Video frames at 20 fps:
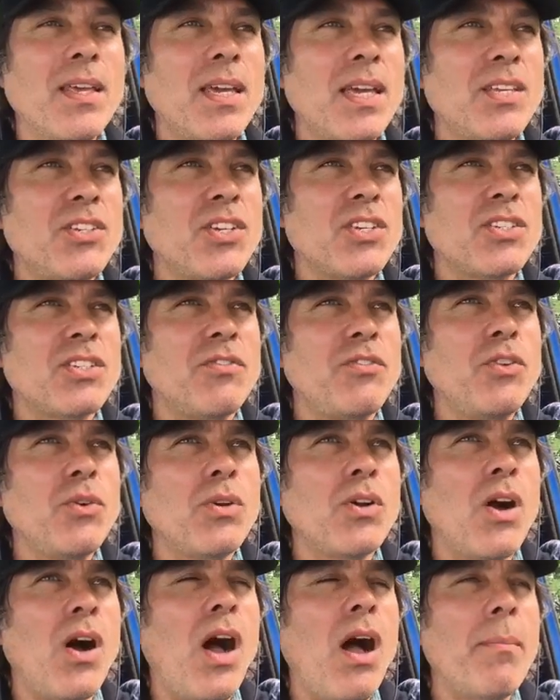It's just a few
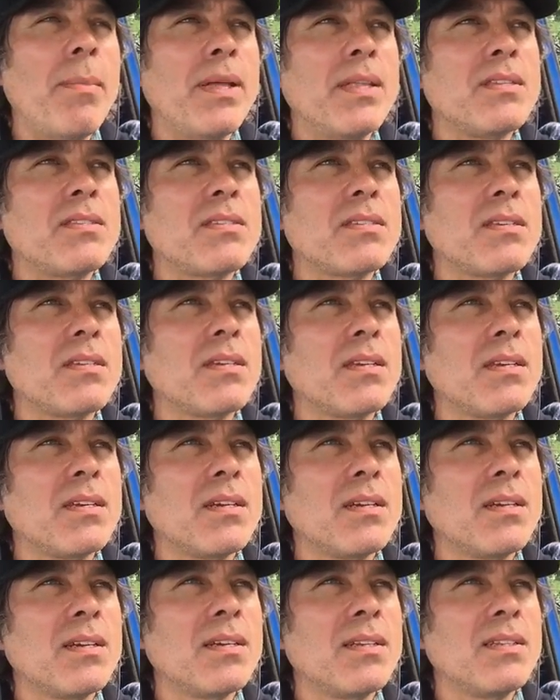comments
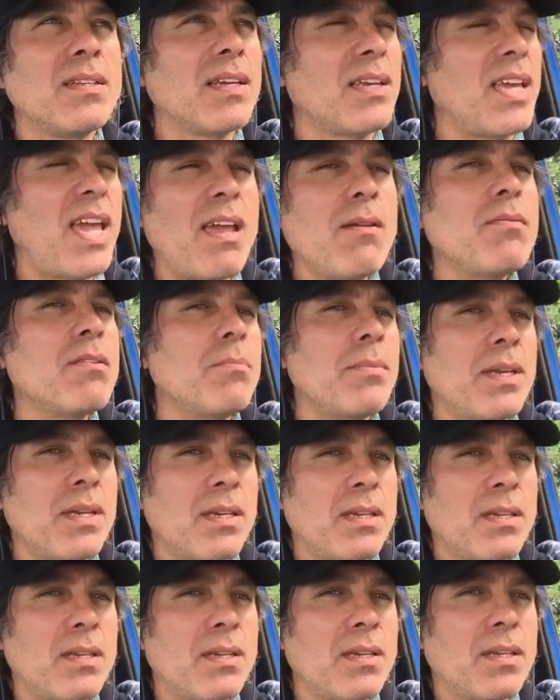that came to me,
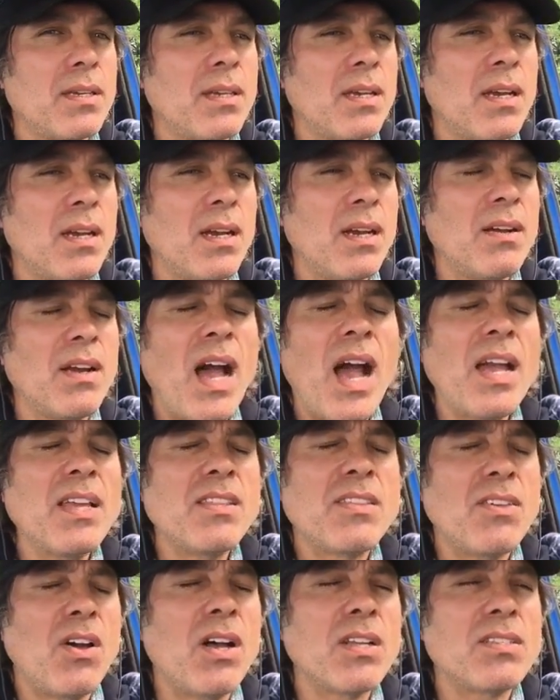
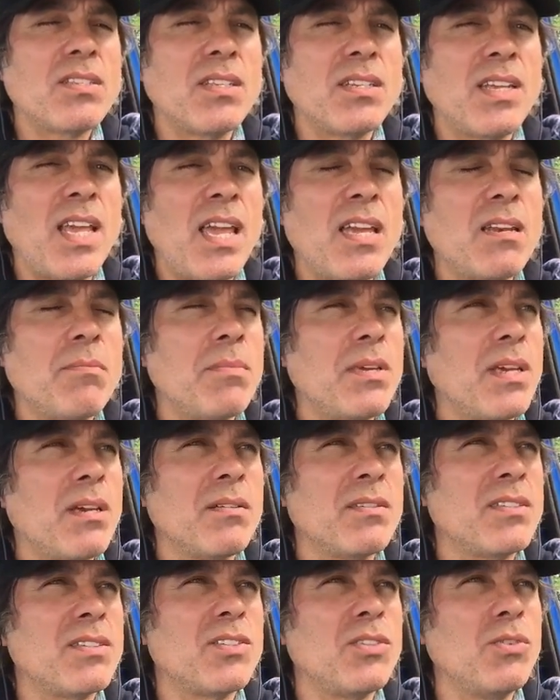thoughts that came to me
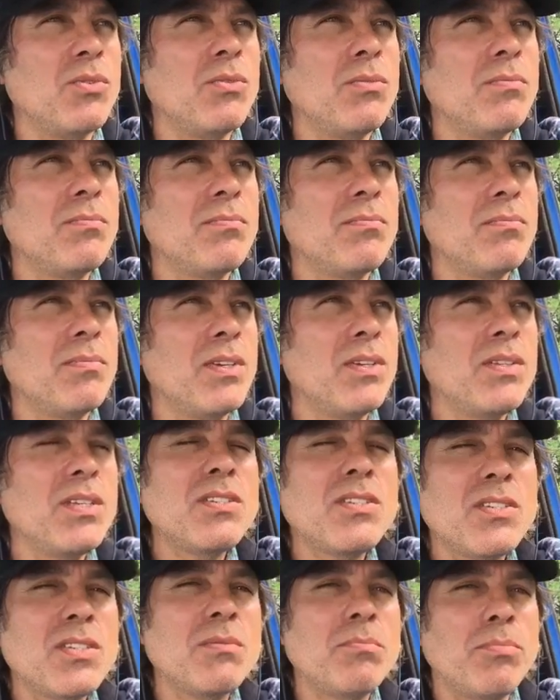as to,
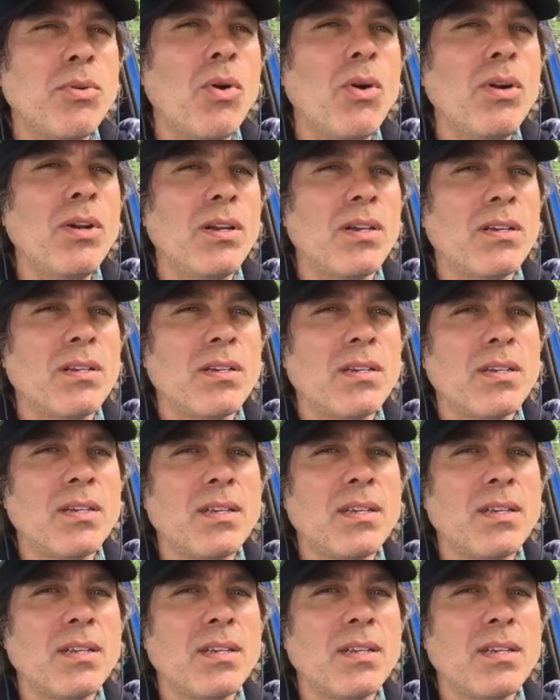this is important.